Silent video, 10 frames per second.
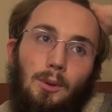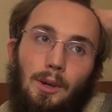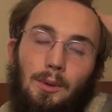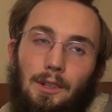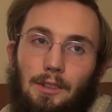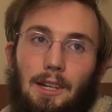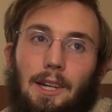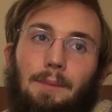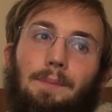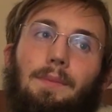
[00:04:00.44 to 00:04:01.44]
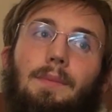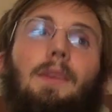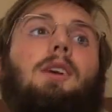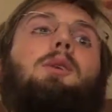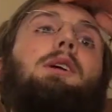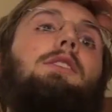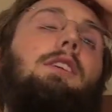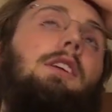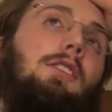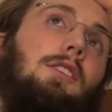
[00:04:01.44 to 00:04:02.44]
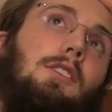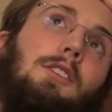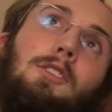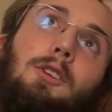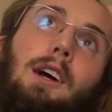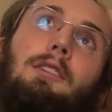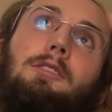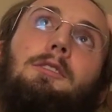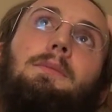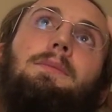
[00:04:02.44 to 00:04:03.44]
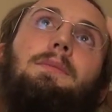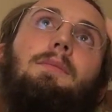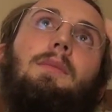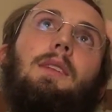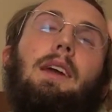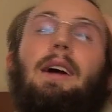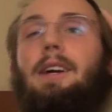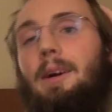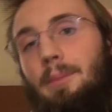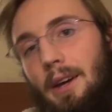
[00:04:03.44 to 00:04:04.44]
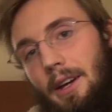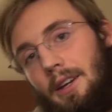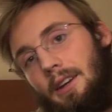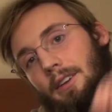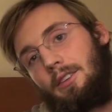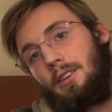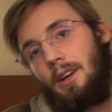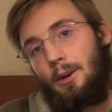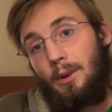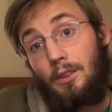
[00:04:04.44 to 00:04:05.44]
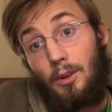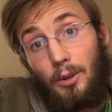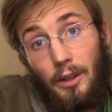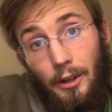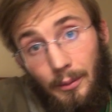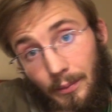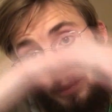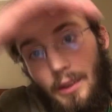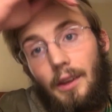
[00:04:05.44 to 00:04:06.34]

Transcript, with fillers: where was I? Coincidences, travel. Yeah, I got back and I went to Eau Claire.